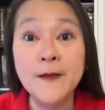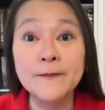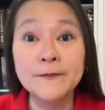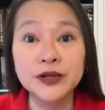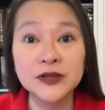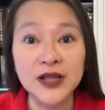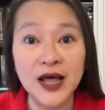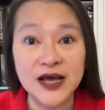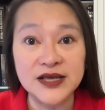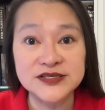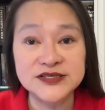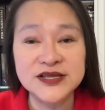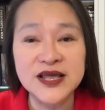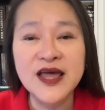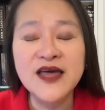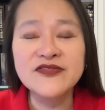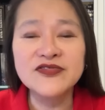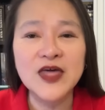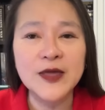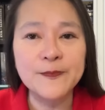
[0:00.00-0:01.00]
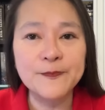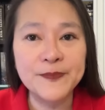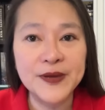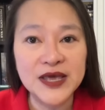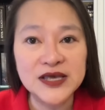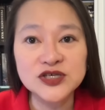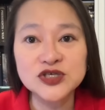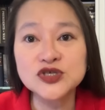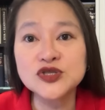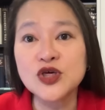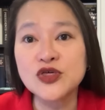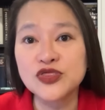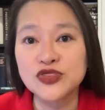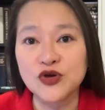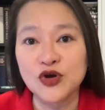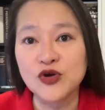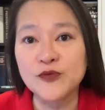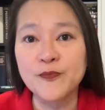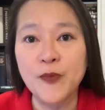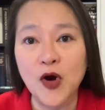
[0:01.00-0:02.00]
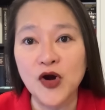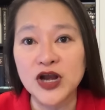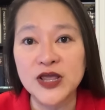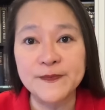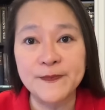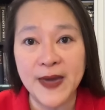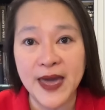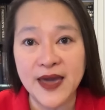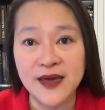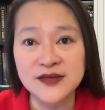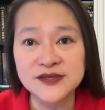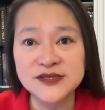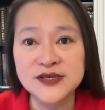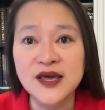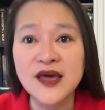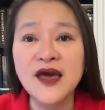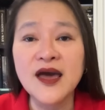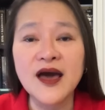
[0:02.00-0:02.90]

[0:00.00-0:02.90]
Plus, they pitched the third-party banks